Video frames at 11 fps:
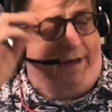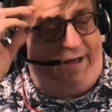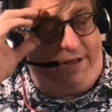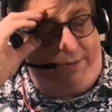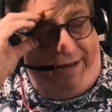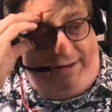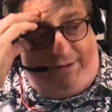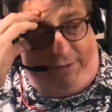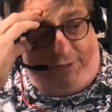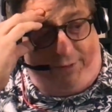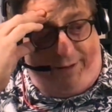I swear there
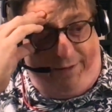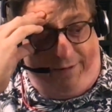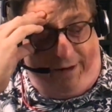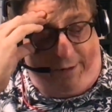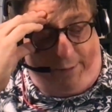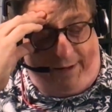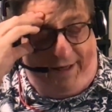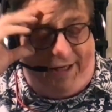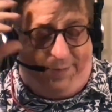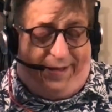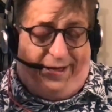was already another one of
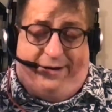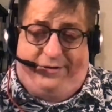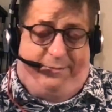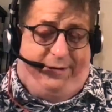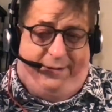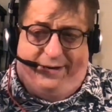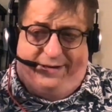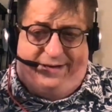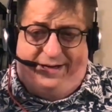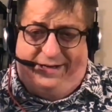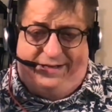these, but that also might have been a
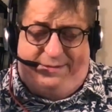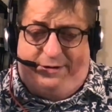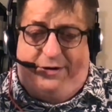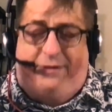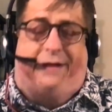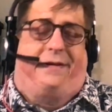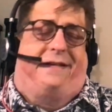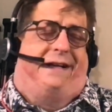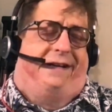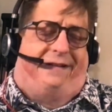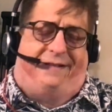tie-in to some of the... Oh, that was a
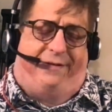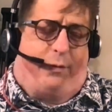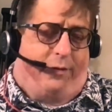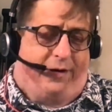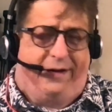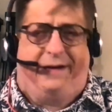tie-in to Civil War.